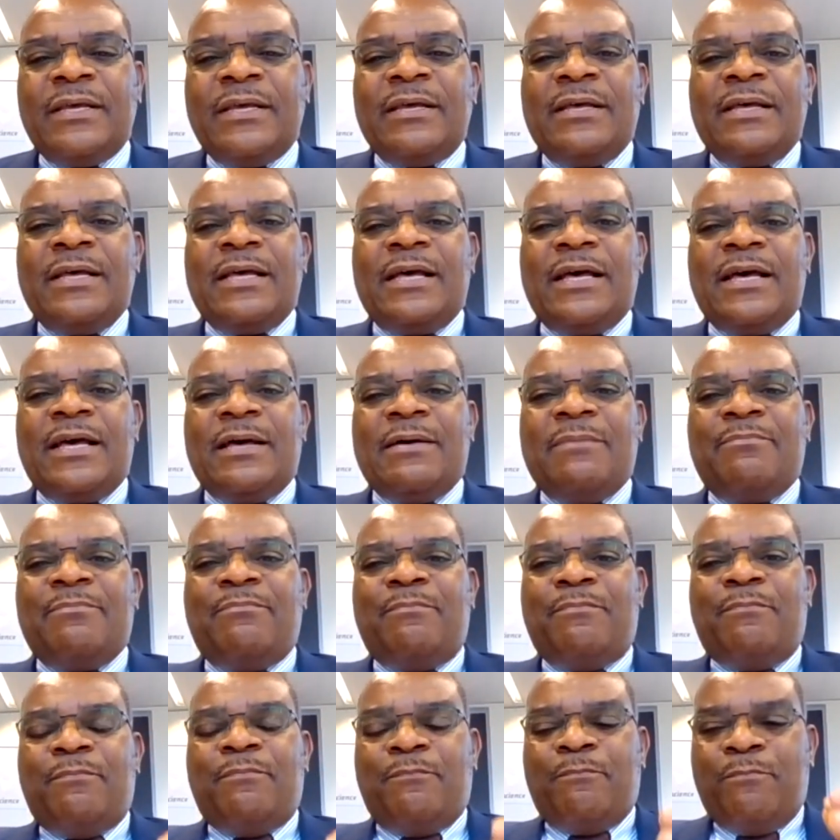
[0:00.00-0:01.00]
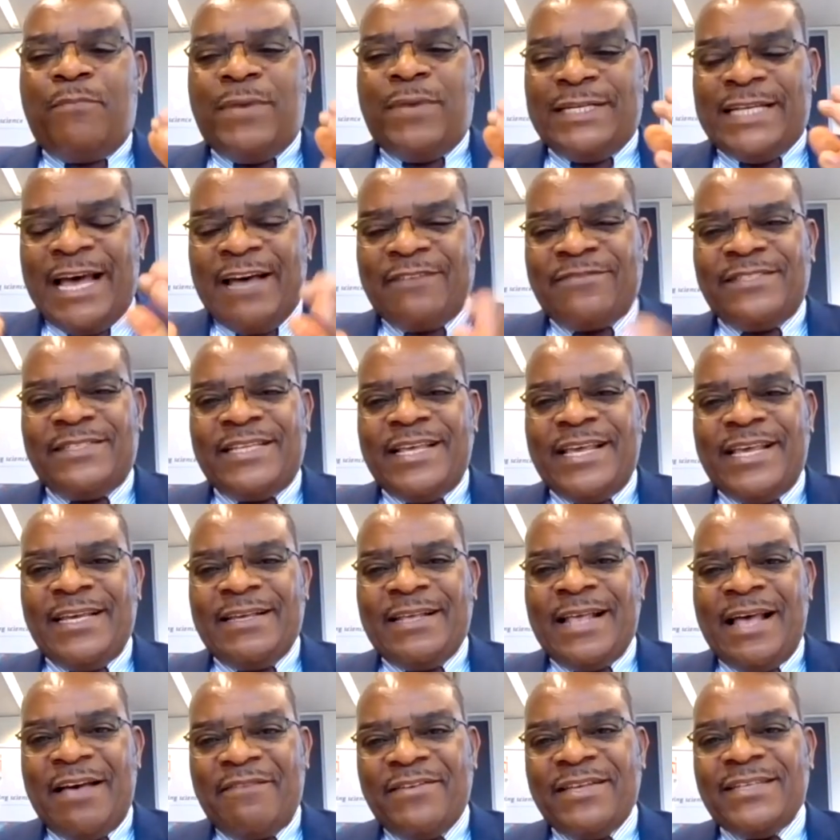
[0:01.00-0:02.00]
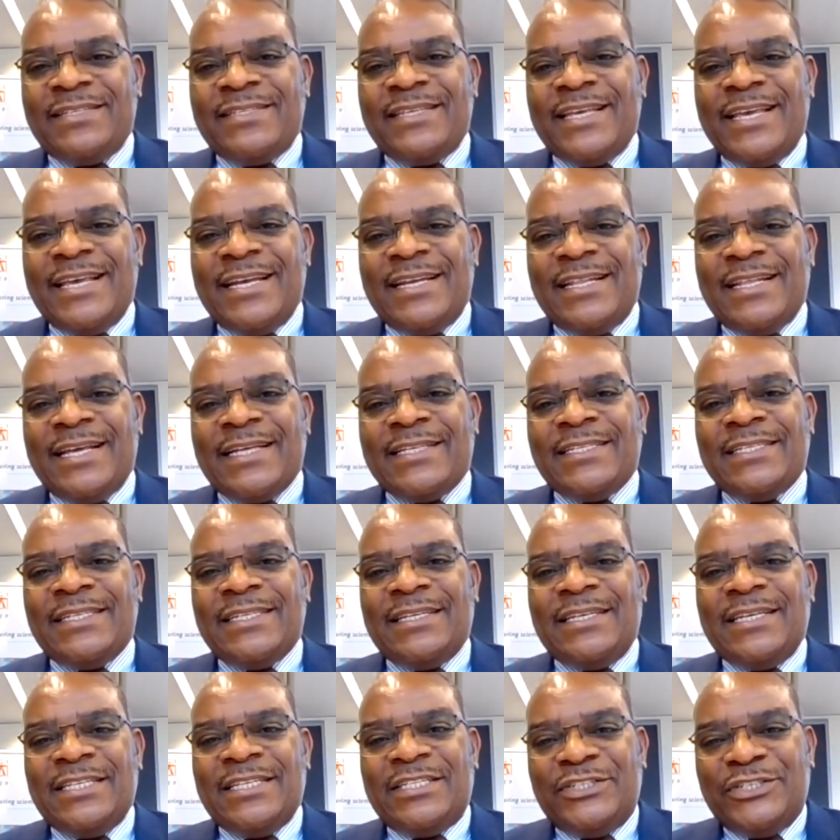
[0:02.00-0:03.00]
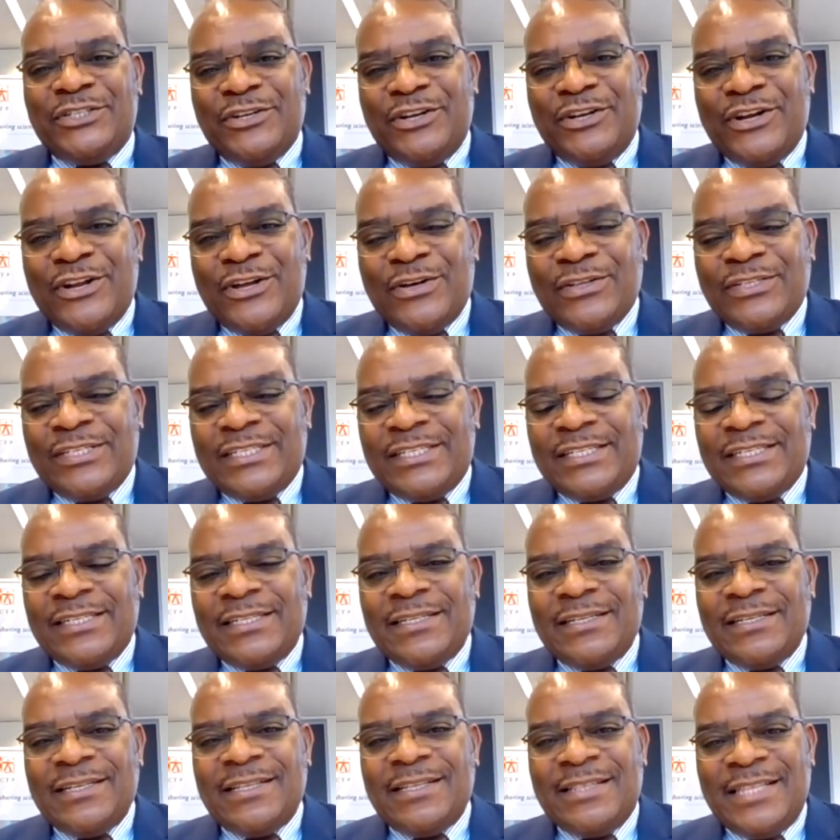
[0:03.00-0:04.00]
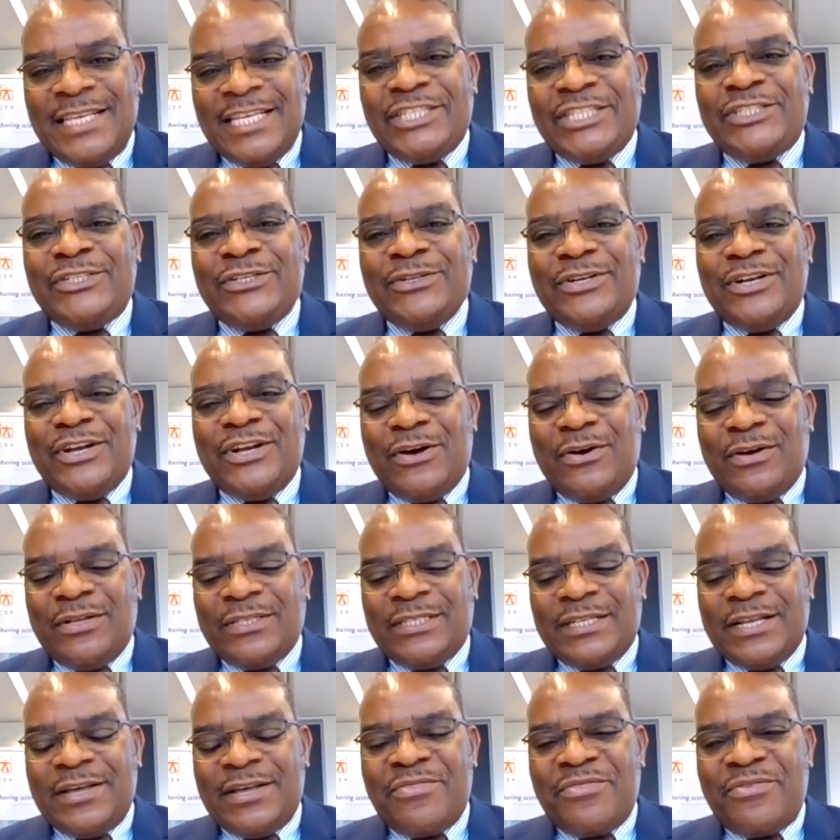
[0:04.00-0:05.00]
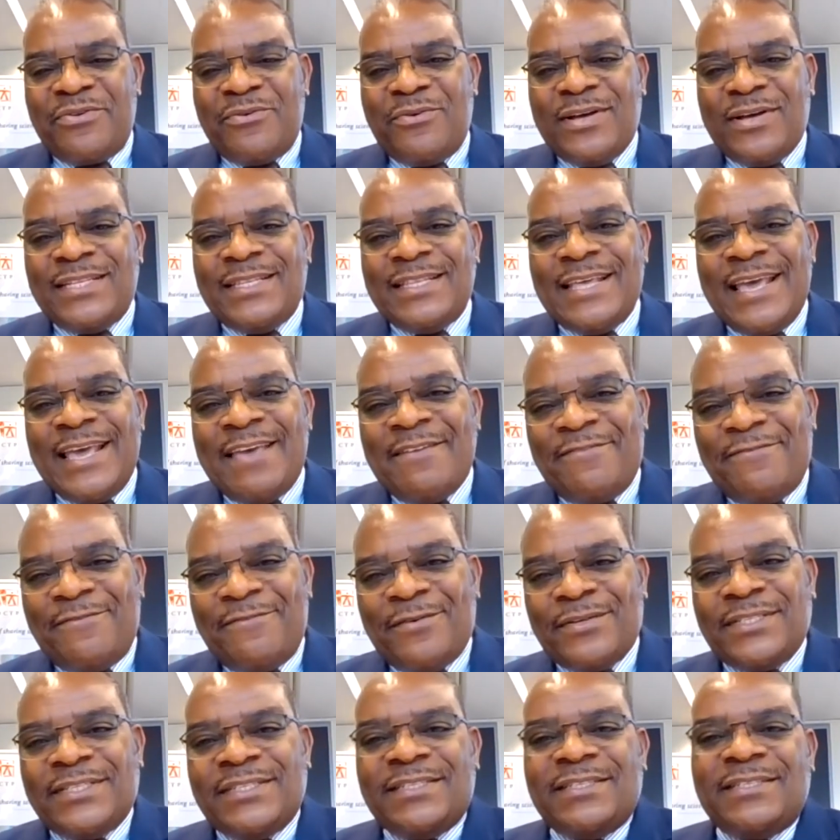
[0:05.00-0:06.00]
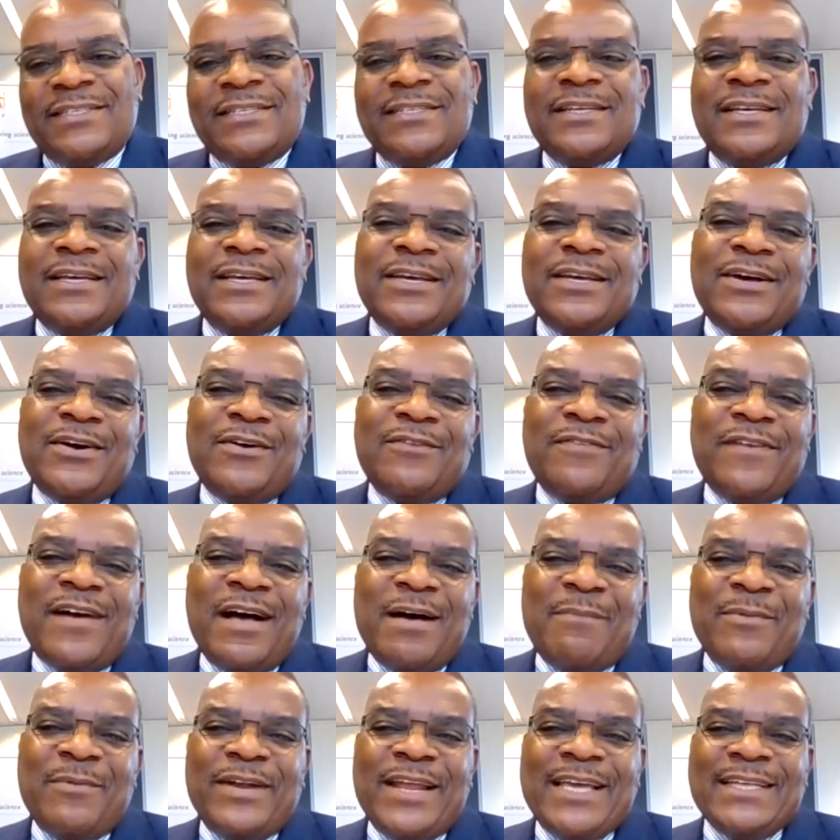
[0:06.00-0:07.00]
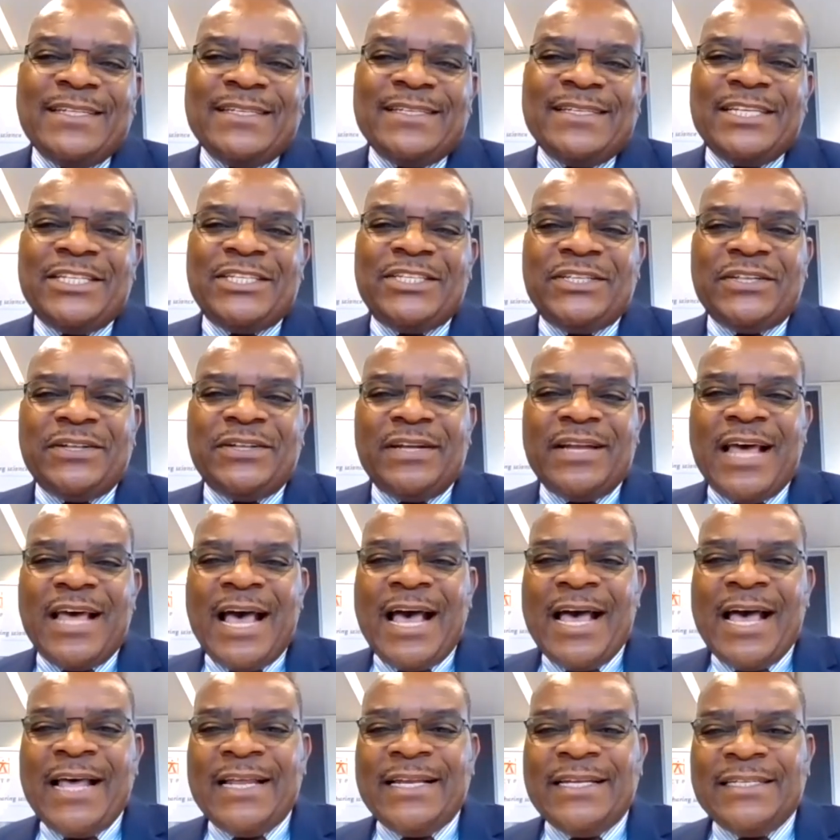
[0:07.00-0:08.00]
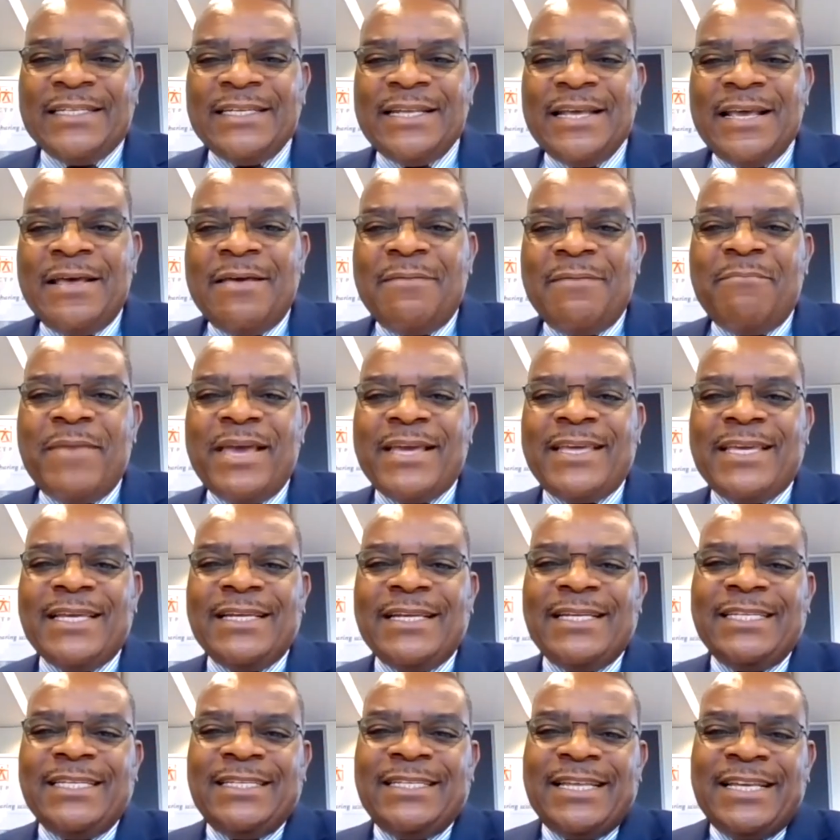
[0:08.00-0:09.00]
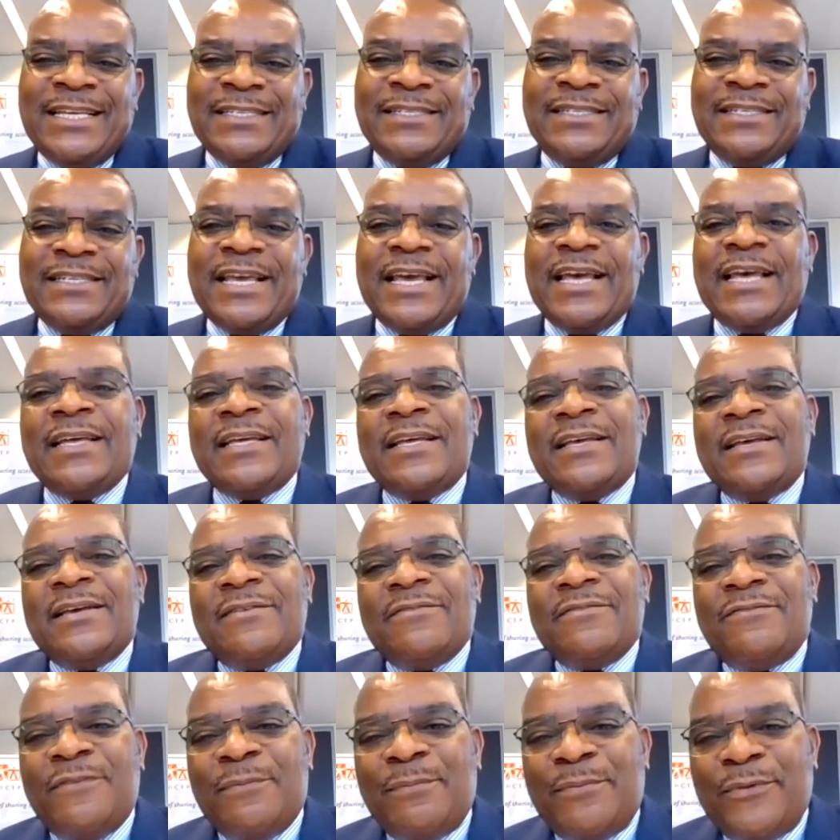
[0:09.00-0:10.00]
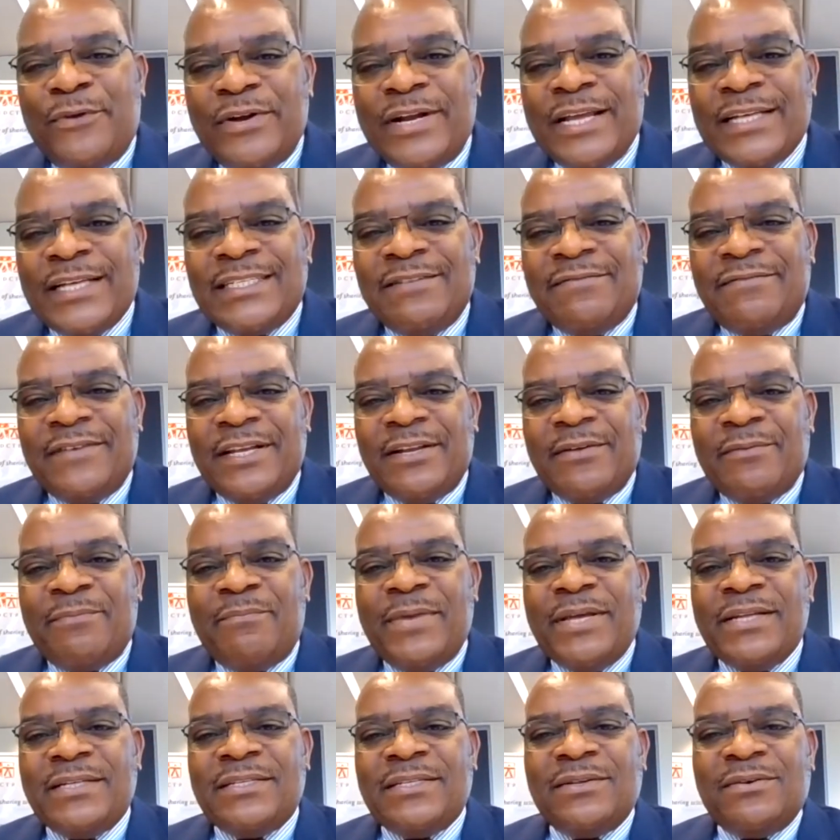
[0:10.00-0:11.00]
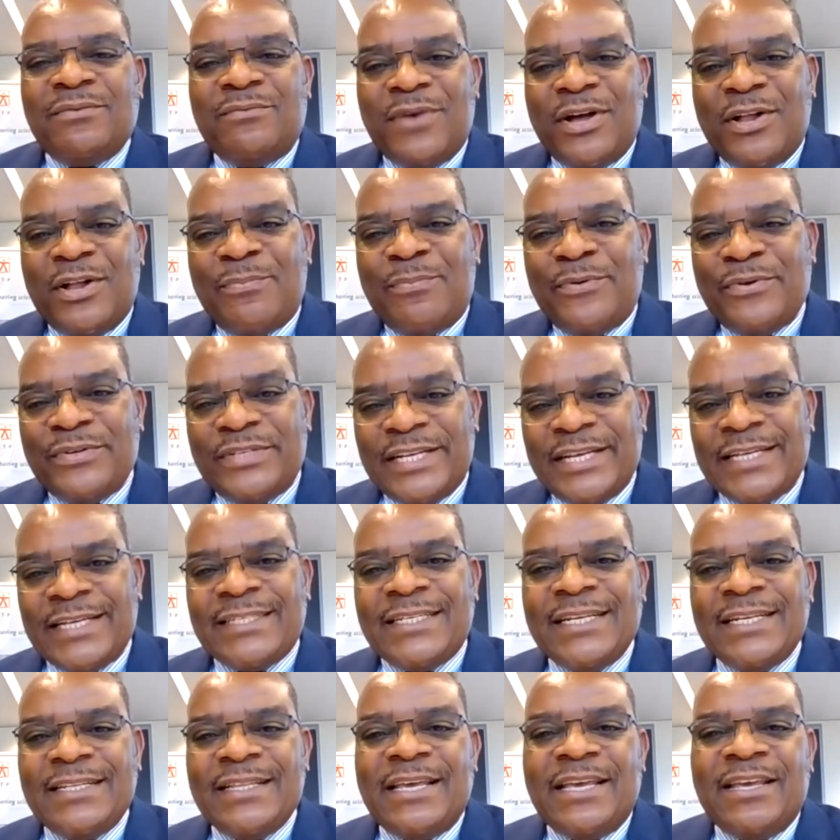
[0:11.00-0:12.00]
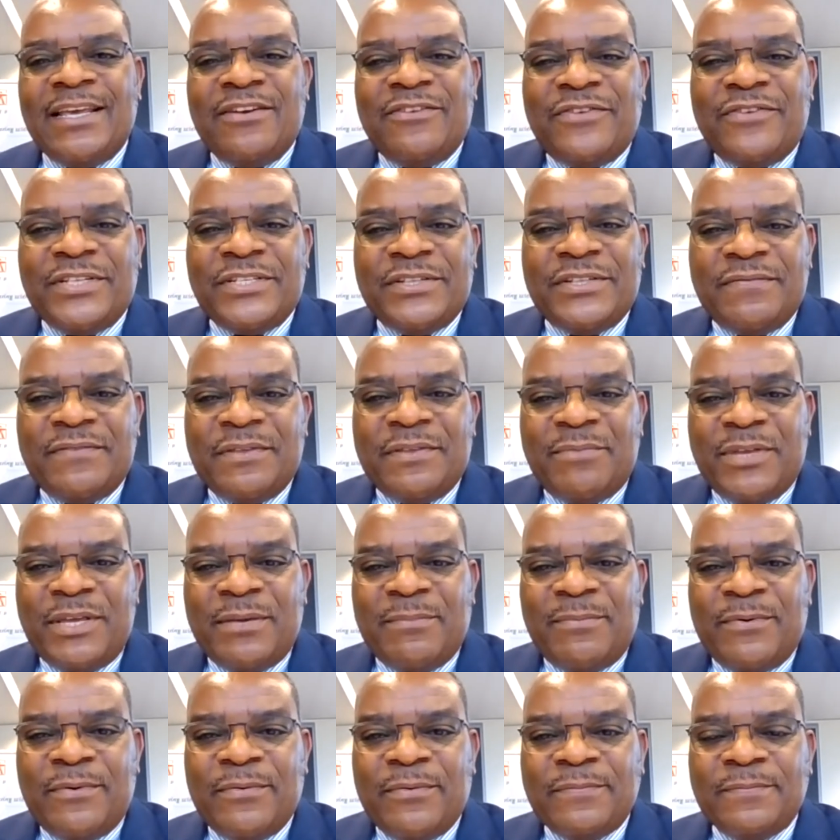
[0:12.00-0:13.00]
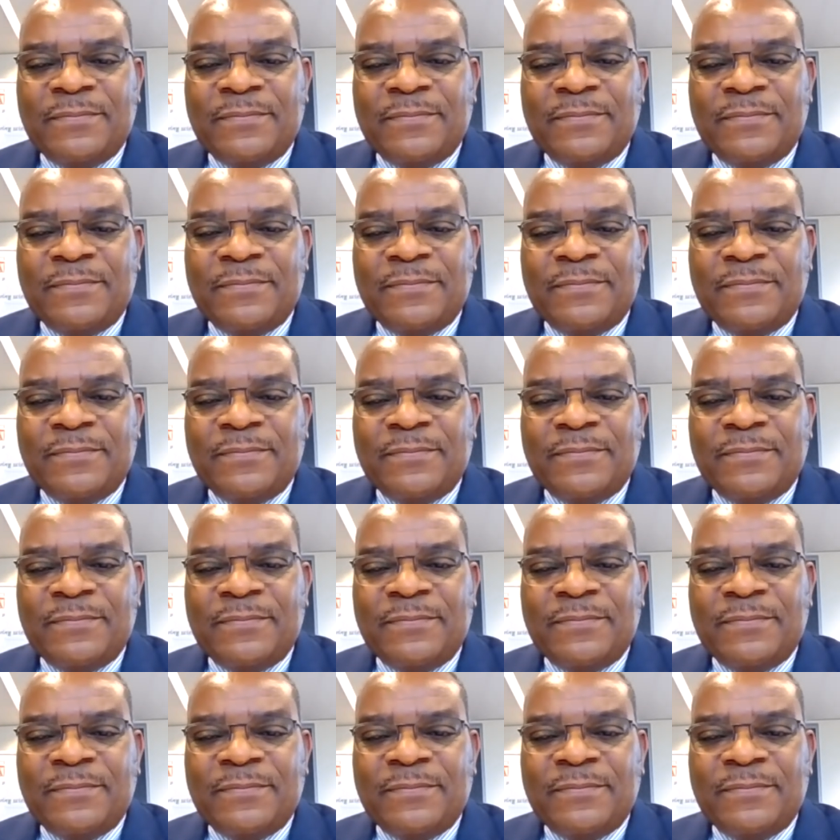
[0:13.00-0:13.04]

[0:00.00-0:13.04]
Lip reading: But having said that, this should not thwart the efforts of harmonization and making it easier for product development while protecting the interests of the people.